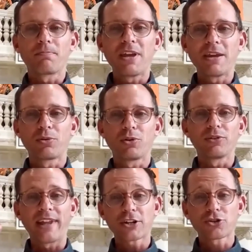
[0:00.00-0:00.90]

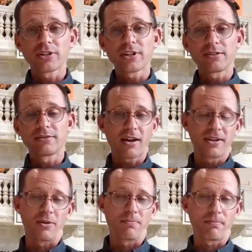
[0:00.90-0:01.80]
people naturally,
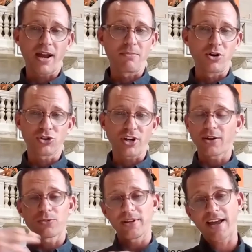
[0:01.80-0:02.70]
my emotion, I
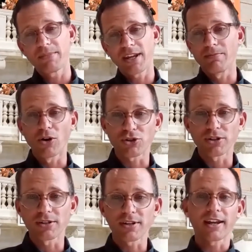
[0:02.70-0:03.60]
don't really have many
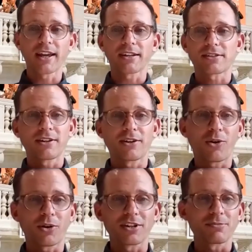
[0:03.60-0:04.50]
emotions, I guess,
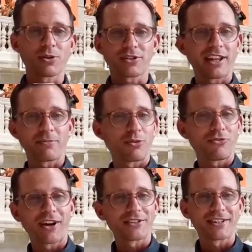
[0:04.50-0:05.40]
according to these personality
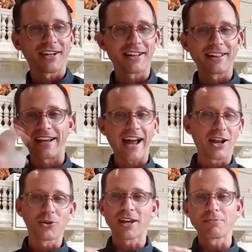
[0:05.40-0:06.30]
profiles I take, like I
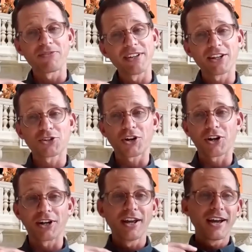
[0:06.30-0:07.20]
don't get my feelings
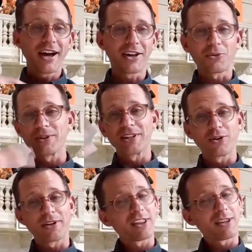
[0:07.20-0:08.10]
hurt. I don't really
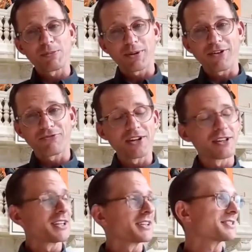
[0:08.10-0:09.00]
know that other people have
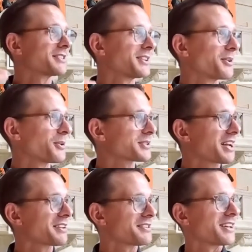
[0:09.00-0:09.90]
feelings, those
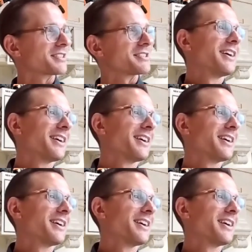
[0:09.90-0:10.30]
kind of things.